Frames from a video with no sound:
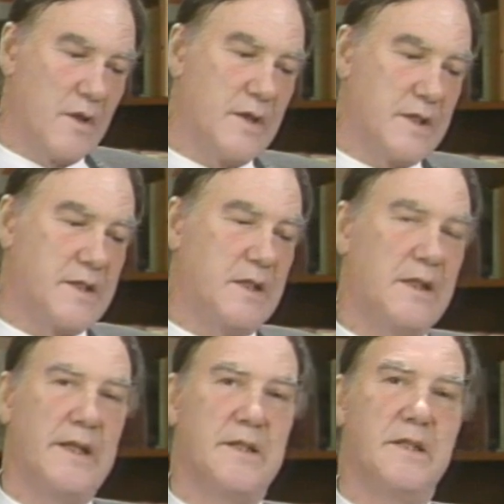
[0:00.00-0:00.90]
This
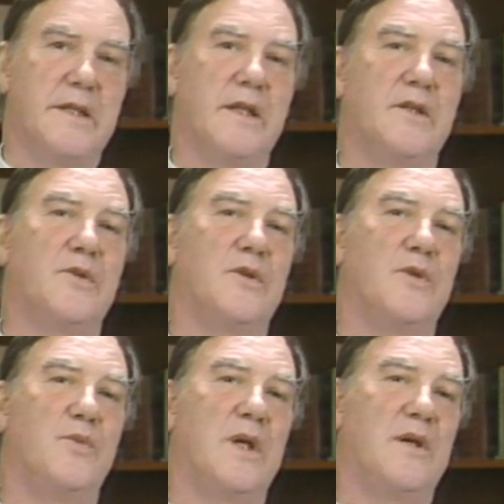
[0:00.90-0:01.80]
relates really to
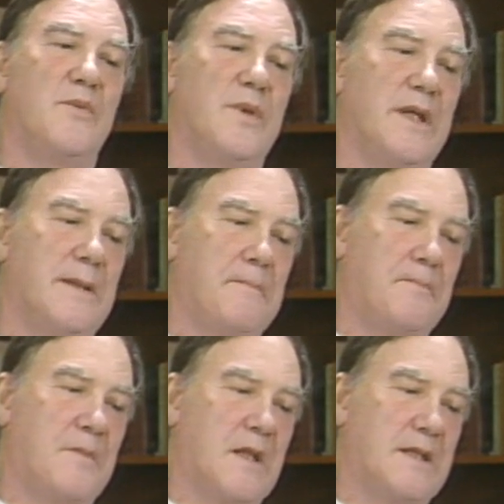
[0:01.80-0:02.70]
the way we
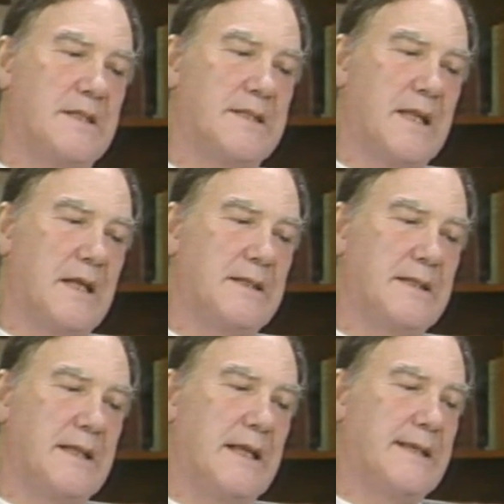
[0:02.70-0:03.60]
mm,
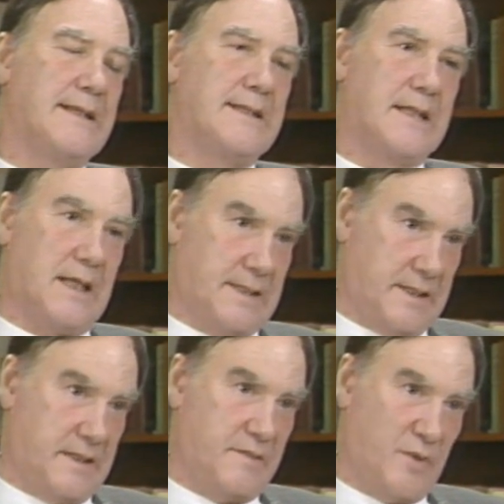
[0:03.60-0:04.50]
study and discuss
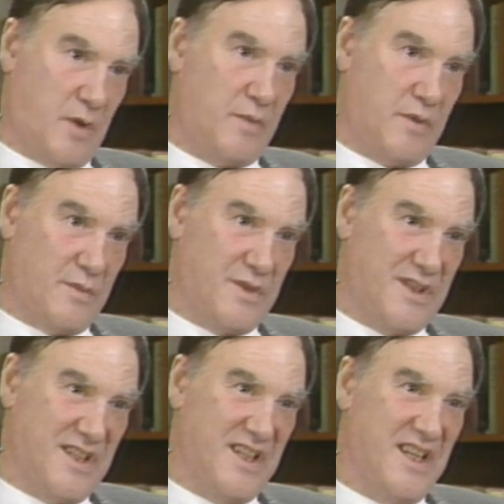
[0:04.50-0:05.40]
these problems.